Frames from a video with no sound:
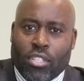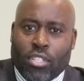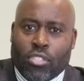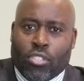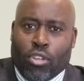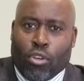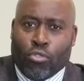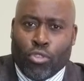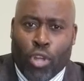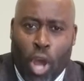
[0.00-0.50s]

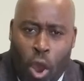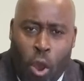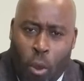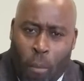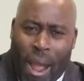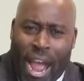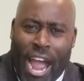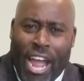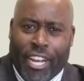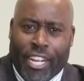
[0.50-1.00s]
So
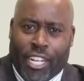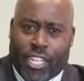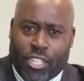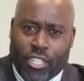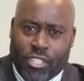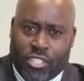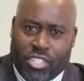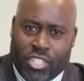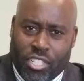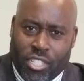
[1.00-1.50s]
nobody
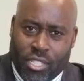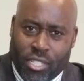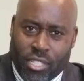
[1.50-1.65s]
could see